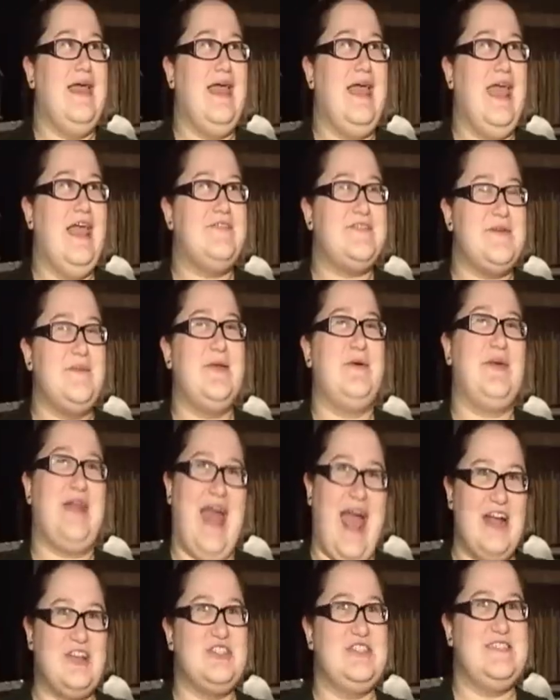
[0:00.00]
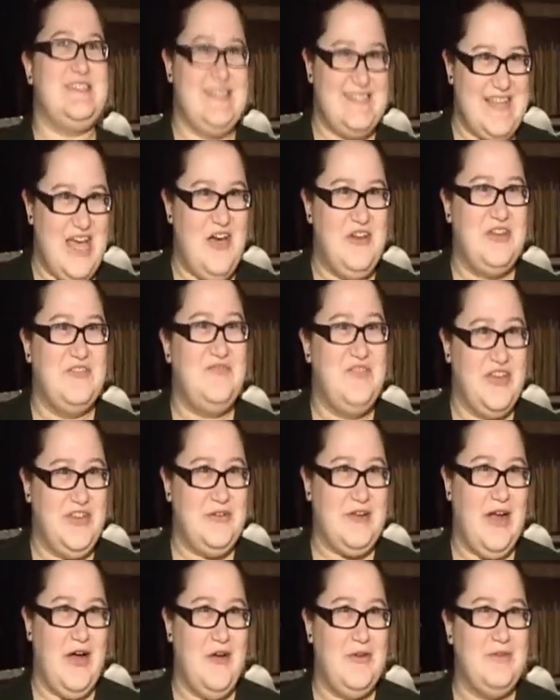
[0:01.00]
If somebody were to actually sit down and figure
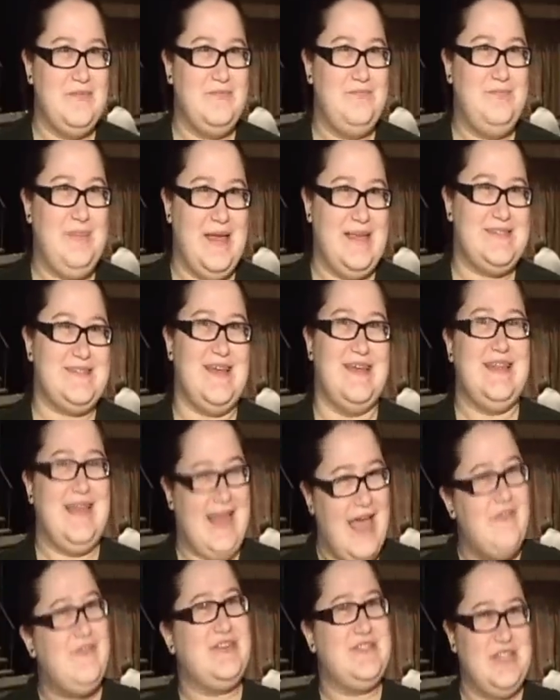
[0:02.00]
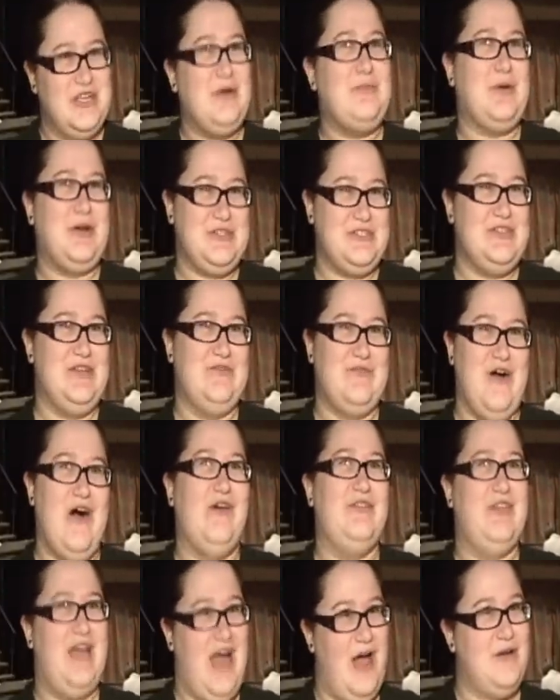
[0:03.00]
out, based on like every single person
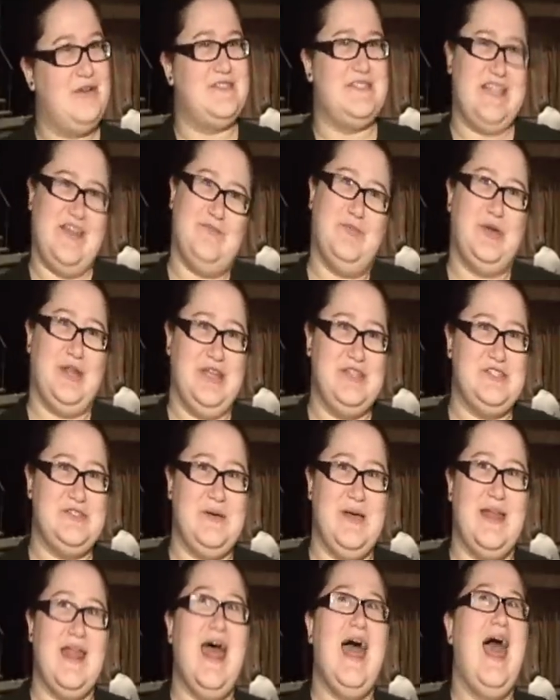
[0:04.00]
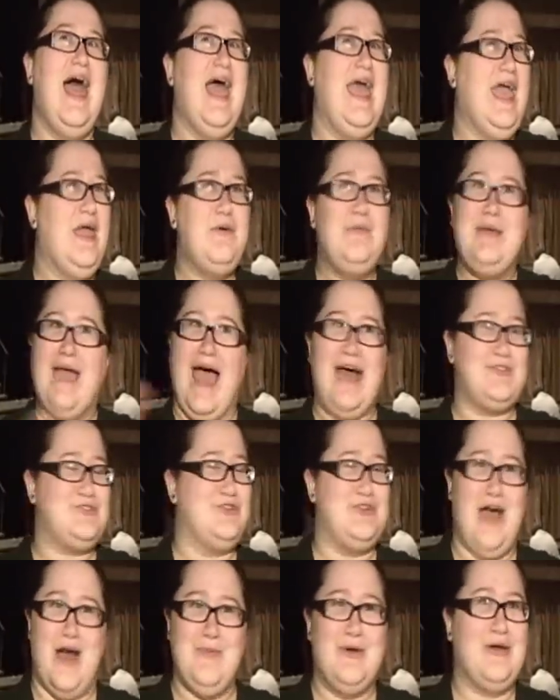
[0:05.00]
involved, the hours that they put into it, it would be
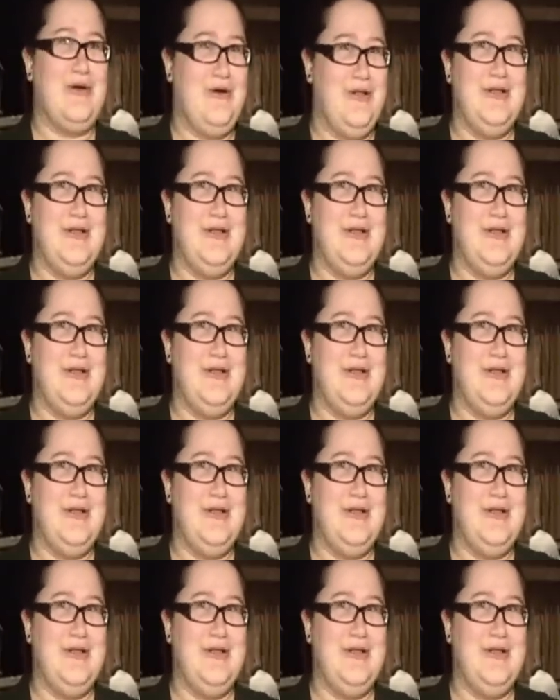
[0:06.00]
astronomical